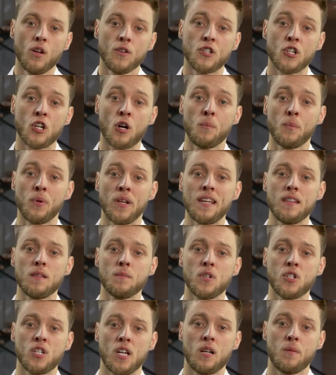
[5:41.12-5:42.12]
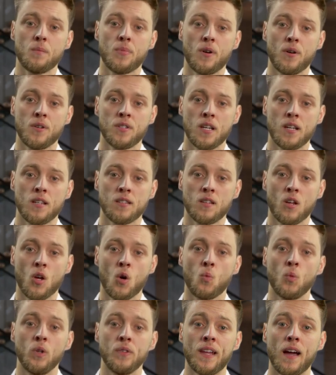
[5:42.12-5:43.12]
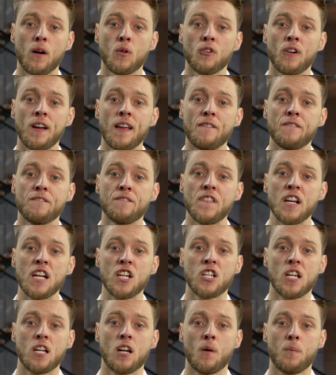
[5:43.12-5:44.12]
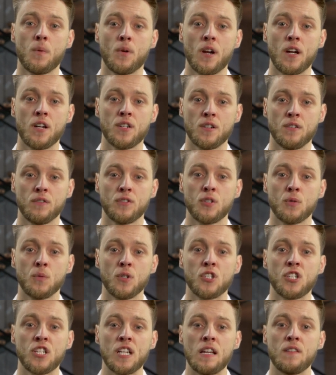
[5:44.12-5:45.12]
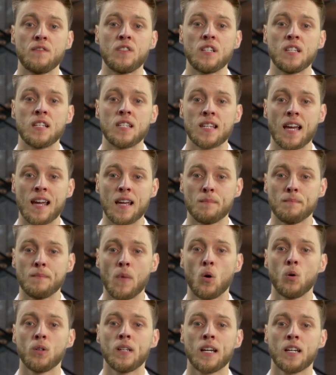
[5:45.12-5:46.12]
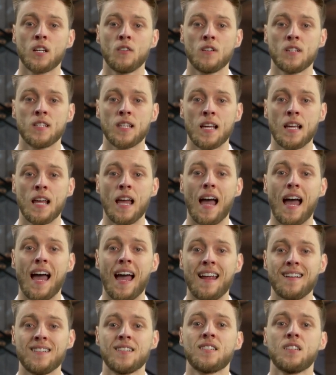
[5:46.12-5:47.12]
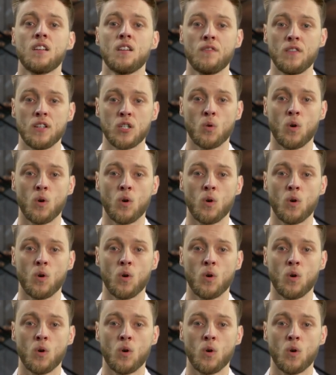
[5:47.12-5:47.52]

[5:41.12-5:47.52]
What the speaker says: To complete the machining process, we'll now create a finishing operation to achieve the desired mould accuracy and surface